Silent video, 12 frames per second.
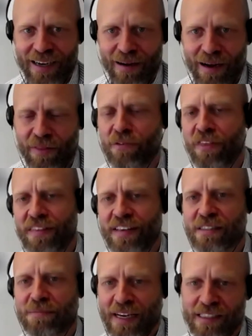I don't think
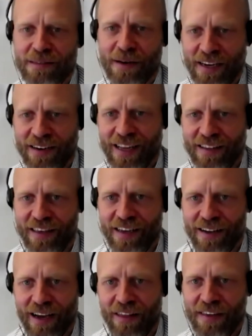there's a master plan like
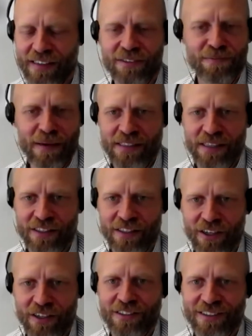that. I think it's basically
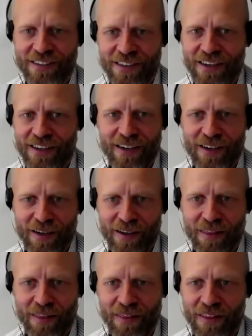just
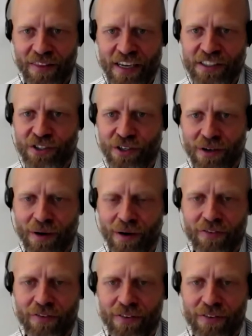the nature of